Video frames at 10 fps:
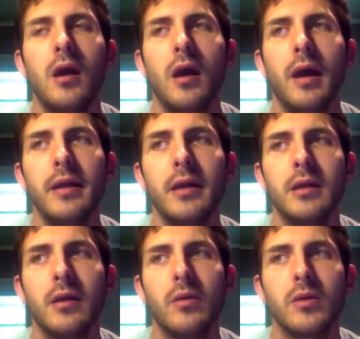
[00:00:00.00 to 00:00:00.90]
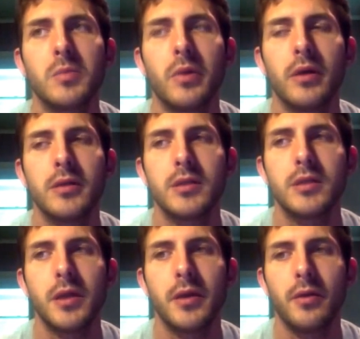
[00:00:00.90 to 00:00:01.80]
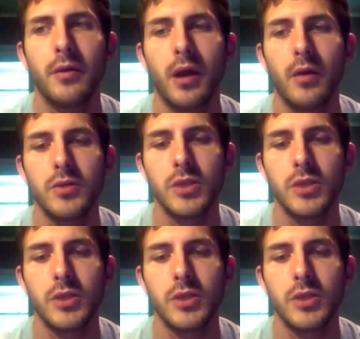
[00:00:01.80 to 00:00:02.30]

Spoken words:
I didn't get that response. So I was